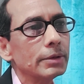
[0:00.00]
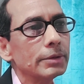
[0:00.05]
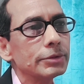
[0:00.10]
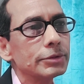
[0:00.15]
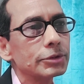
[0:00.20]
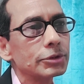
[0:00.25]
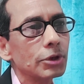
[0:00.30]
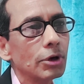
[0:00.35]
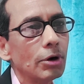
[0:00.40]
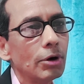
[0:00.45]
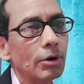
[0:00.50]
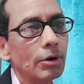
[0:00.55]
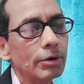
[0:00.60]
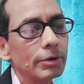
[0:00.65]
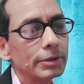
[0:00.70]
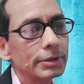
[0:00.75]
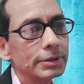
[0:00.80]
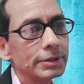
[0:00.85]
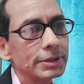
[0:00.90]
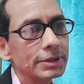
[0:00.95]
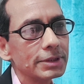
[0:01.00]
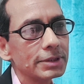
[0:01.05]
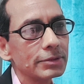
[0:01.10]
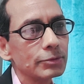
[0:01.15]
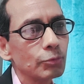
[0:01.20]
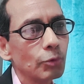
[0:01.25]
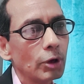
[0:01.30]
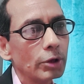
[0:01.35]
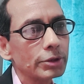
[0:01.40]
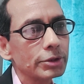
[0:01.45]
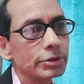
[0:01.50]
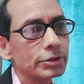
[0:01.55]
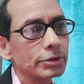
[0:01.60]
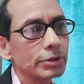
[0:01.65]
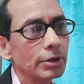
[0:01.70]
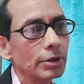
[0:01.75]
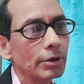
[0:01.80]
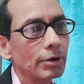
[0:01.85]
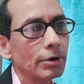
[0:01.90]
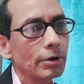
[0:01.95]
So this is what
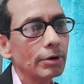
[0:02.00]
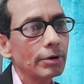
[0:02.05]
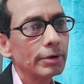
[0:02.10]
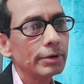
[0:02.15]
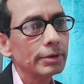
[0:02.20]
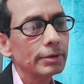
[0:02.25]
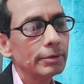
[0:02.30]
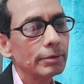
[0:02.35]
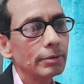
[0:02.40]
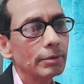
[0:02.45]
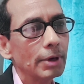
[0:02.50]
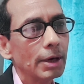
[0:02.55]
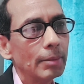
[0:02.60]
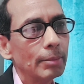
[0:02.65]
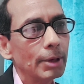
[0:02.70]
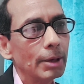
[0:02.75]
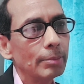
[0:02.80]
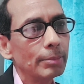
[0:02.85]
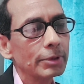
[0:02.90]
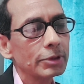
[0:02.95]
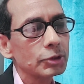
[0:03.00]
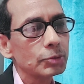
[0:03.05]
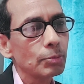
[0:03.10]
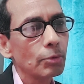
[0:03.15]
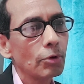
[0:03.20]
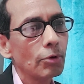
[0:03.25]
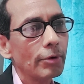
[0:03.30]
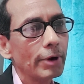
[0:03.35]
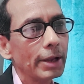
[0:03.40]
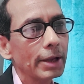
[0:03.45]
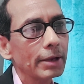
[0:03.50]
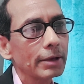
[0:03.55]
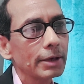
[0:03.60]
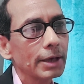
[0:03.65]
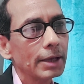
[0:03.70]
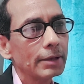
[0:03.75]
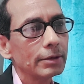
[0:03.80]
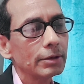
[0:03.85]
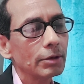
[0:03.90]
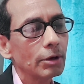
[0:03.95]
I'm exploring,
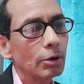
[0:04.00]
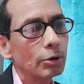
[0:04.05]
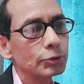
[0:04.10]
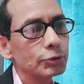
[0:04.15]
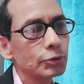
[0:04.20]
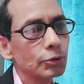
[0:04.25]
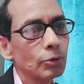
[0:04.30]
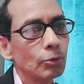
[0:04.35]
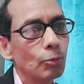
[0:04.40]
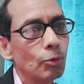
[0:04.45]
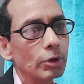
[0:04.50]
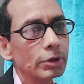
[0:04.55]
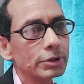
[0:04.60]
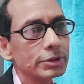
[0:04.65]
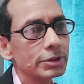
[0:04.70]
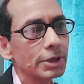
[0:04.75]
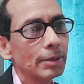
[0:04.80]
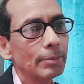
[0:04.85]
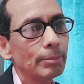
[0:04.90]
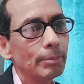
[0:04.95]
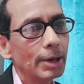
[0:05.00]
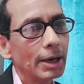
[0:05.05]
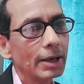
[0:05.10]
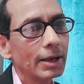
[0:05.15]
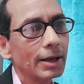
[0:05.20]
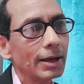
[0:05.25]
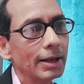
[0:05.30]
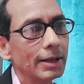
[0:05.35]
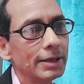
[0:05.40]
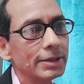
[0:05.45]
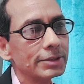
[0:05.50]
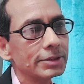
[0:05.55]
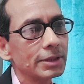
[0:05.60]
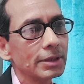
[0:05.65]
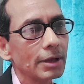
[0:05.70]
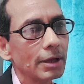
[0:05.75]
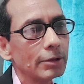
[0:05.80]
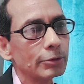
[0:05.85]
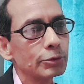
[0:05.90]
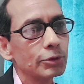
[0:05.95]
and also want my colleagues
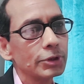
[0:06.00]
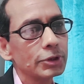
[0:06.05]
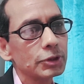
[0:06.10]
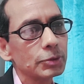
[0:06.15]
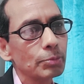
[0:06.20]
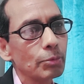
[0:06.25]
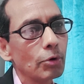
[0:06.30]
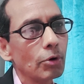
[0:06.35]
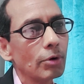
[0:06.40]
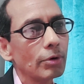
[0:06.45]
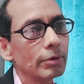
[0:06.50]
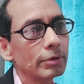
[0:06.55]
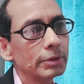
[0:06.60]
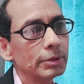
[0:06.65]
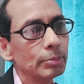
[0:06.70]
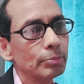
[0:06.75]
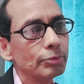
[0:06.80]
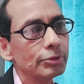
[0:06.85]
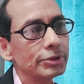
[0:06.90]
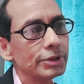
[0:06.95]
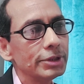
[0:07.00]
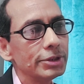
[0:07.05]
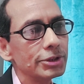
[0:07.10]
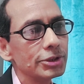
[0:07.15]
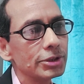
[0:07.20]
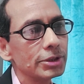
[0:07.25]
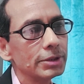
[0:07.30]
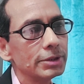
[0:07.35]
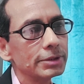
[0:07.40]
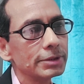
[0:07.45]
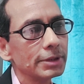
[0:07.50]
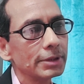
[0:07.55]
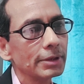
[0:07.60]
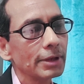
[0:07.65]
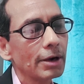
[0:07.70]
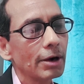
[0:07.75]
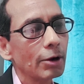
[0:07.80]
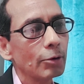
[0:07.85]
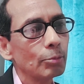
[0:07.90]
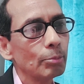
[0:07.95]
and all to explore the potentials
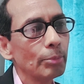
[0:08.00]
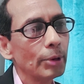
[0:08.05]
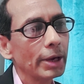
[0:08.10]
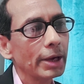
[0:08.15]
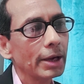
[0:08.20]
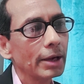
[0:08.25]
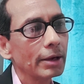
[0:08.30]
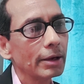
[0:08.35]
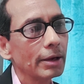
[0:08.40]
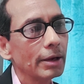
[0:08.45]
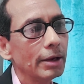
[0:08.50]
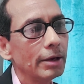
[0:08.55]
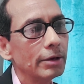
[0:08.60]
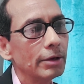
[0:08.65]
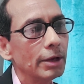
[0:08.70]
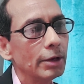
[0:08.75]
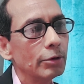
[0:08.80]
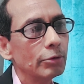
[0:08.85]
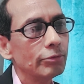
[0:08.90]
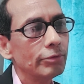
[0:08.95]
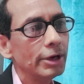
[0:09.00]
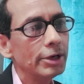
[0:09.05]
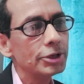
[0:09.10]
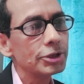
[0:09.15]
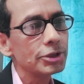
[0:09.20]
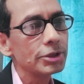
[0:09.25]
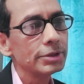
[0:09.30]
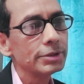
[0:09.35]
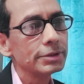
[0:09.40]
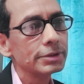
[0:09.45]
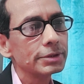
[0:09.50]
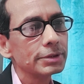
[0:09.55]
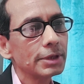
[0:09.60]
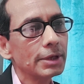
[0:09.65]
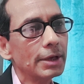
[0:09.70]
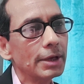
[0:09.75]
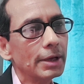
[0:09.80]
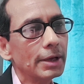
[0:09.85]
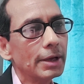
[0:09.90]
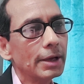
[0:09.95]
and groundbreaking innovations,
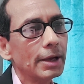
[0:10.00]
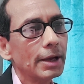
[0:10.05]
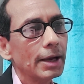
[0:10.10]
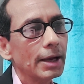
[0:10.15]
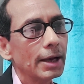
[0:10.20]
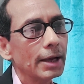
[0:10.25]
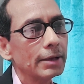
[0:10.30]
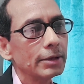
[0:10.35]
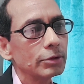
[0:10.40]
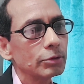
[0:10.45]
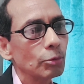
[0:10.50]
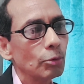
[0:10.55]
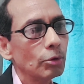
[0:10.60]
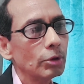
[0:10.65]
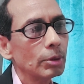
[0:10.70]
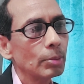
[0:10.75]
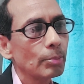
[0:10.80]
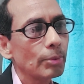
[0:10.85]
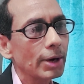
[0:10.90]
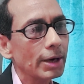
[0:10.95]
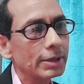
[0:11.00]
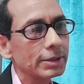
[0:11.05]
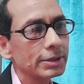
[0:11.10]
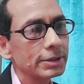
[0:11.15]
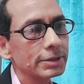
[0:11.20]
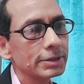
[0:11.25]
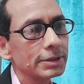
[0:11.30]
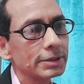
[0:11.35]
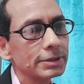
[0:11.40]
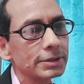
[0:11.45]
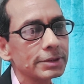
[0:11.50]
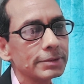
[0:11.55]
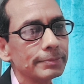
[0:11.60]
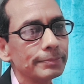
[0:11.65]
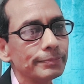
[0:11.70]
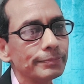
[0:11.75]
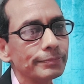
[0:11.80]
and all the practices,